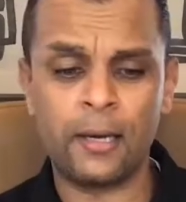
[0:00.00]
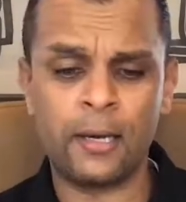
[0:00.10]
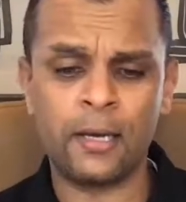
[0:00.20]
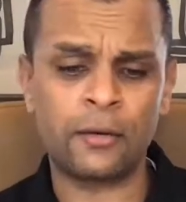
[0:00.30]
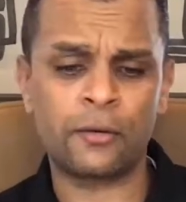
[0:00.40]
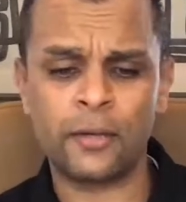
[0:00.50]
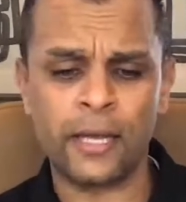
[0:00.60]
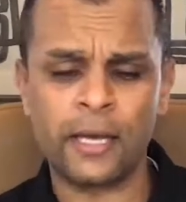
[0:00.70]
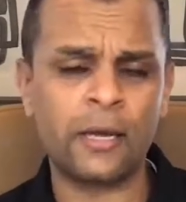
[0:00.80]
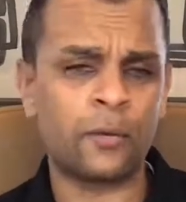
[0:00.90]

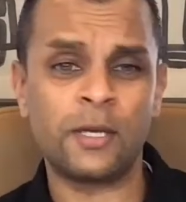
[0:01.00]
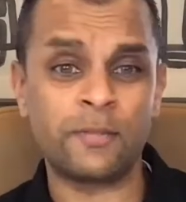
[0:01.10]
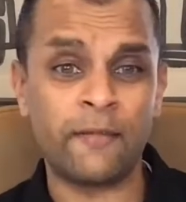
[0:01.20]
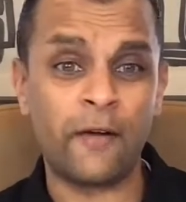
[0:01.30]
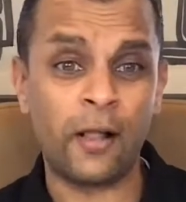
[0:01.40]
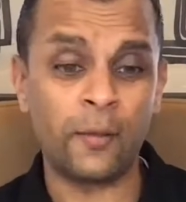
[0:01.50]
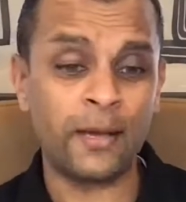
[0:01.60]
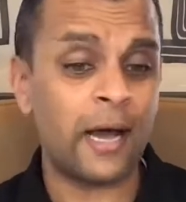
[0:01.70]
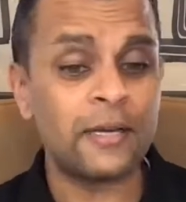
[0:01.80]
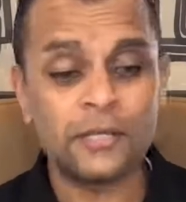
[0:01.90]
increase my
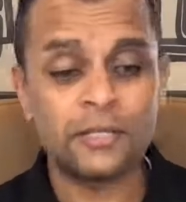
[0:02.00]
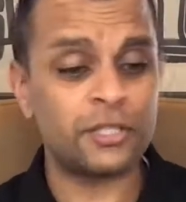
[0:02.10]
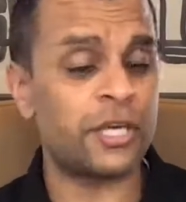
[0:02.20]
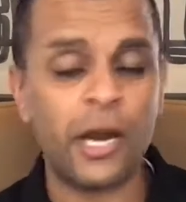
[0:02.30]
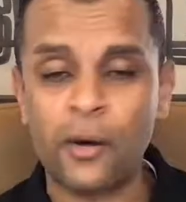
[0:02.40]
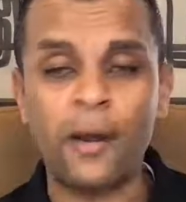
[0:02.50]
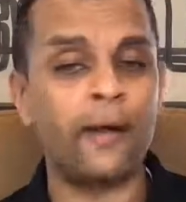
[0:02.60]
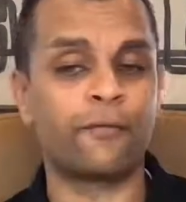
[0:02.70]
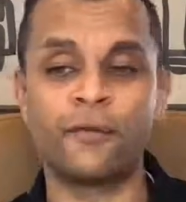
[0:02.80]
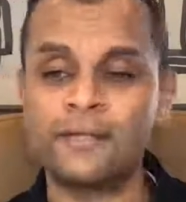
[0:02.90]
following. I just share
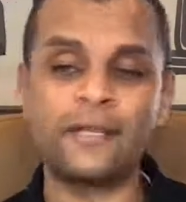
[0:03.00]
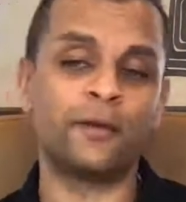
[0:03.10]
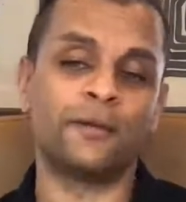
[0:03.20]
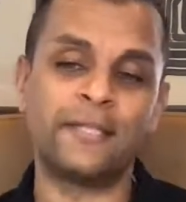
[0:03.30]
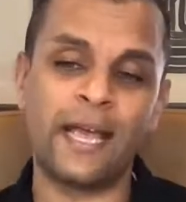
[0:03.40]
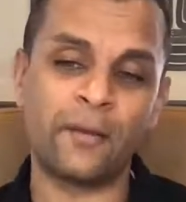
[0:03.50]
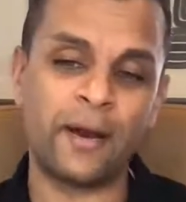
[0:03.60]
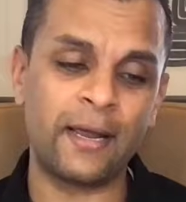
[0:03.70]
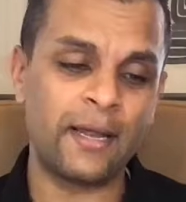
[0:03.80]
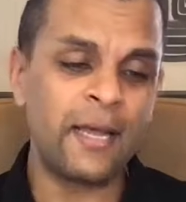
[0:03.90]
every single day,
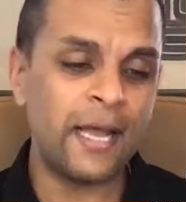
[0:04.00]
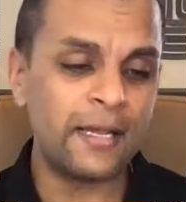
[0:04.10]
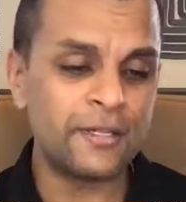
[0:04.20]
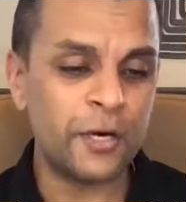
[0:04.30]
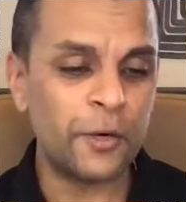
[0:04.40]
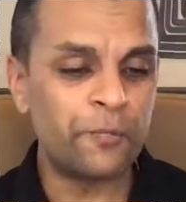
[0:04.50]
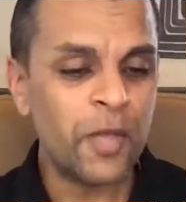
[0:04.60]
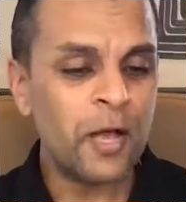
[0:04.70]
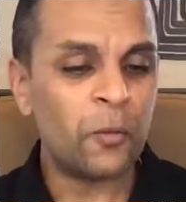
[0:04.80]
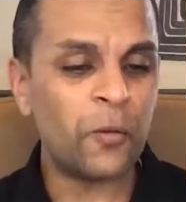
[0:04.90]
right? And so
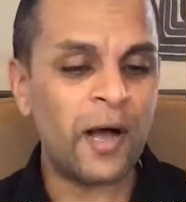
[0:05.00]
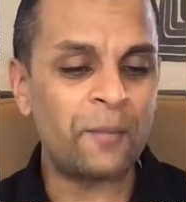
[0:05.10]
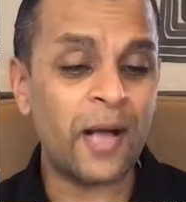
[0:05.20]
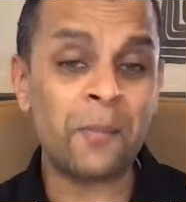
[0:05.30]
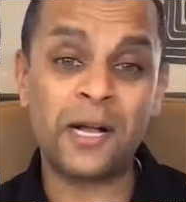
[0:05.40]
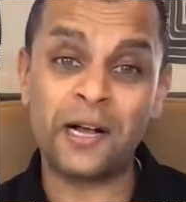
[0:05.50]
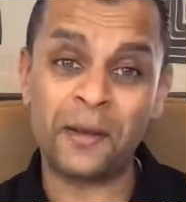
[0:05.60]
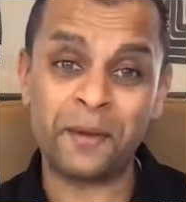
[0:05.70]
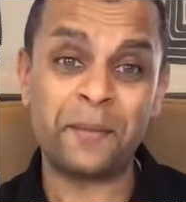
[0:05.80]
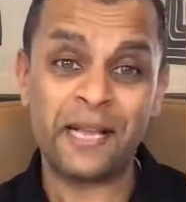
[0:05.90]
I'm
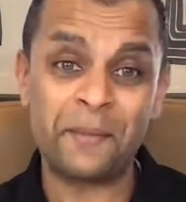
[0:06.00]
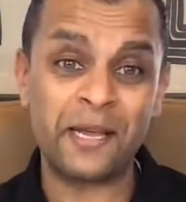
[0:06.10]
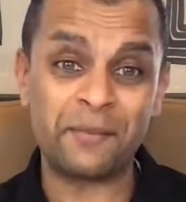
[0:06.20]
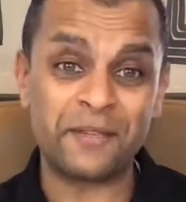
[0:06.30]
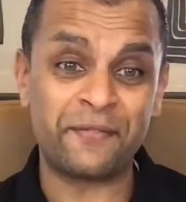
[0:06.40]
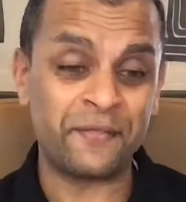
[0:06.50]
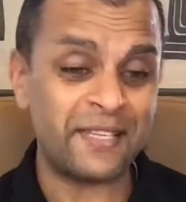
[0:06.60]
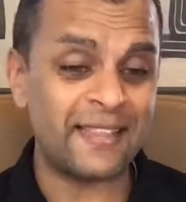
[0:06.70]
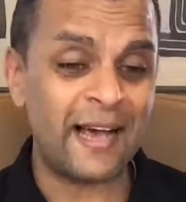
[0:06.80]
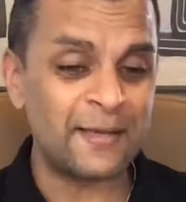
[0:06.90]
going to be coming up to
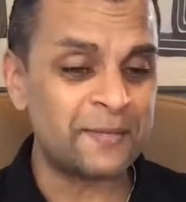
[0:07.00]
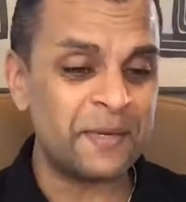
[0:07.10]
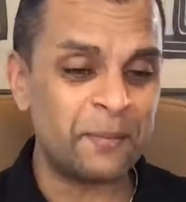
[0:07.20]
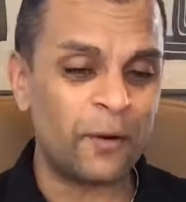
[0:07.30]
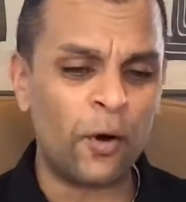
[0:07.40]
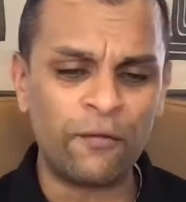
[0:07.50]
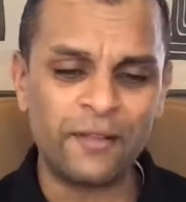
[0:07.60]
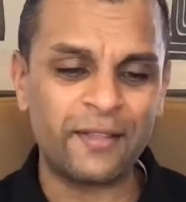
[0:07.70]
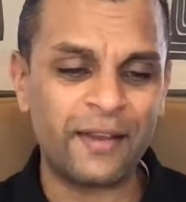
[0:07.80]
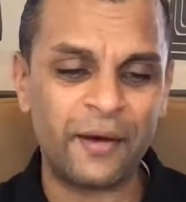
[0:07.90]
50,000 people.
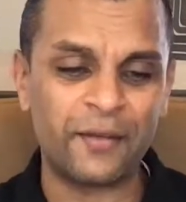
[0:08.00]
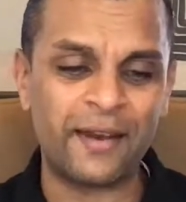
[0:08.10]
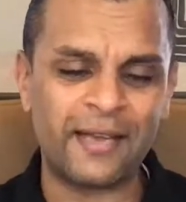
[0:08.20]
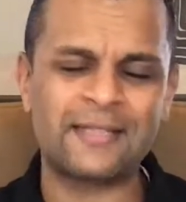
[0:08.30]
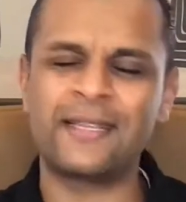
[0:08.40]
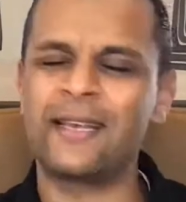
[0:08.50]
Hopefully here in the next,